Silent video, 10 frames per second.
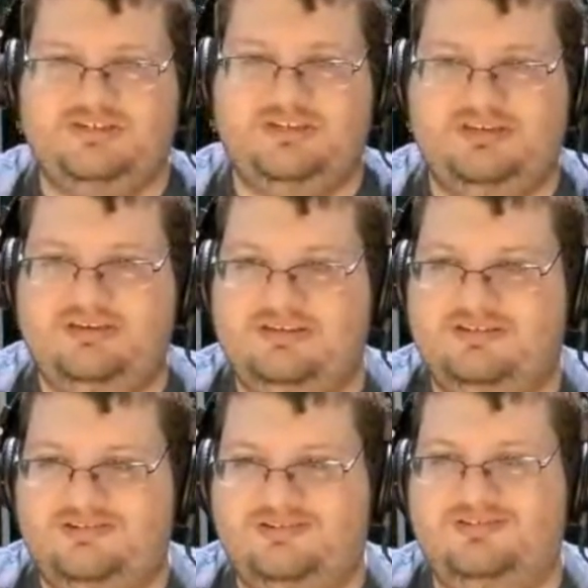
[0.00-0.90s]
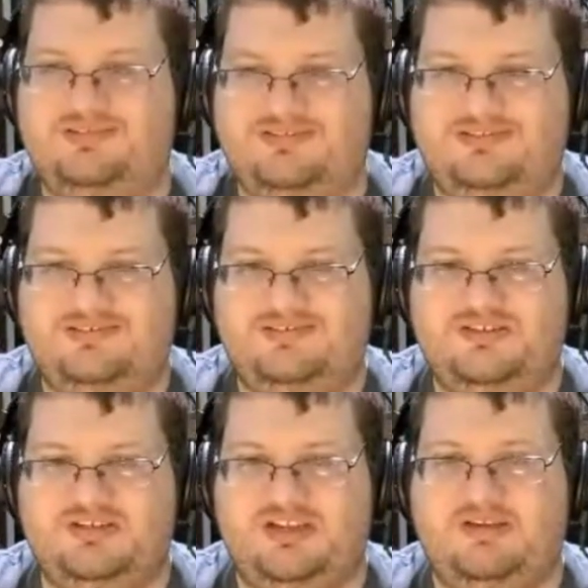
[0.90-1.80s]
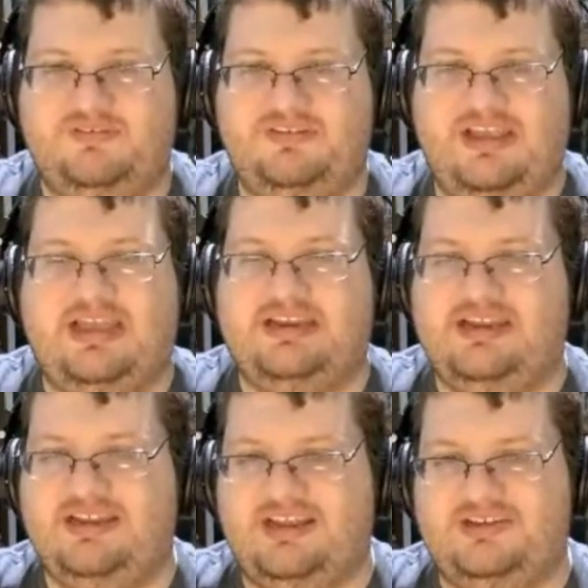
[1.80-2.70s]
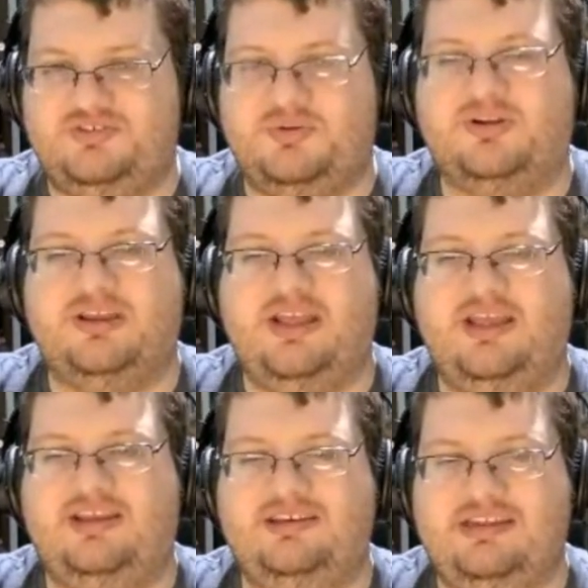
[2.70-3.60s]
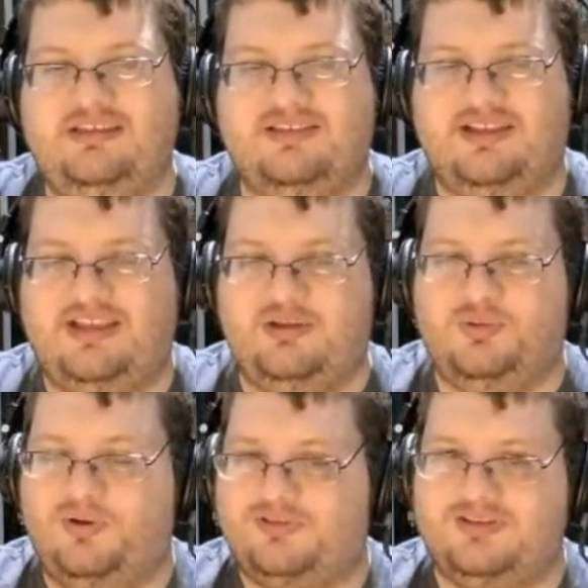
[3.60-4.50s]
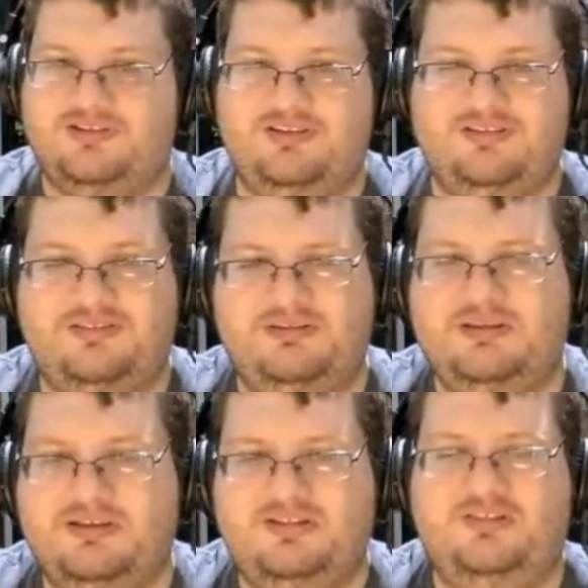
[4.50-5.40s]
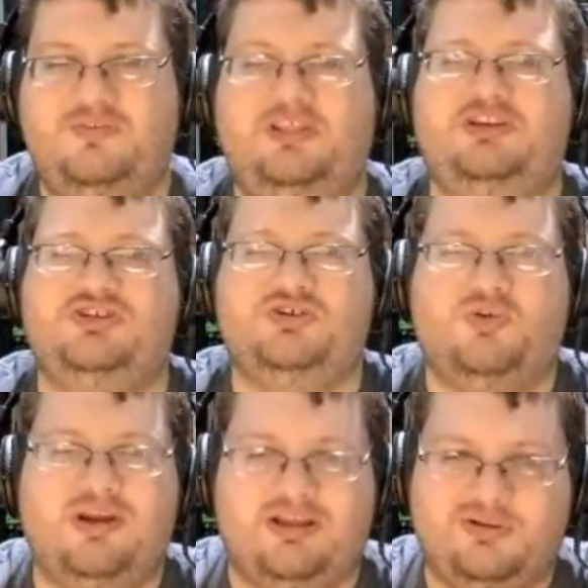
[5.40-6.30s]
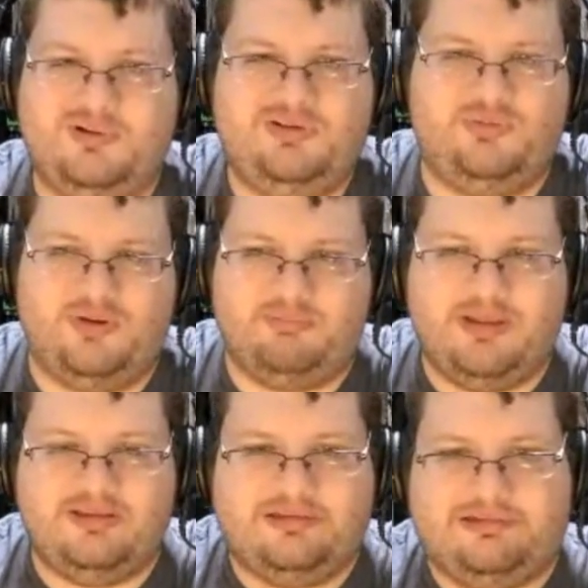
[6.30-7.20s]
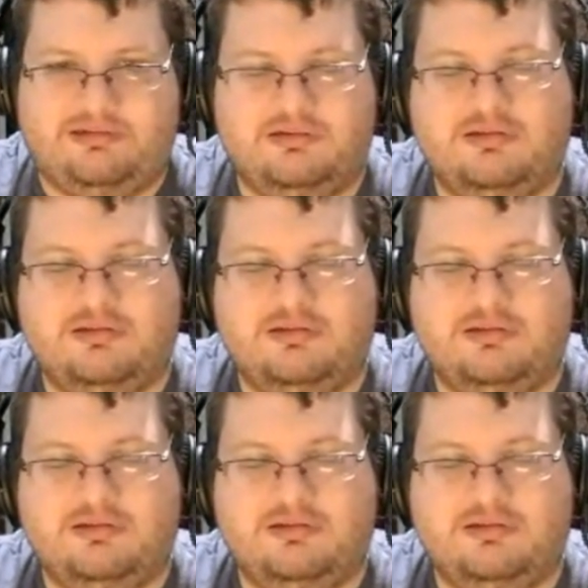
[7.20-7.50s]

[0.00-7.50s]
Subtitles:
she, she gives Eddie a shrunken head, and he's like, "Hey, who was it?" The village shrink. Who else would it be? Duh.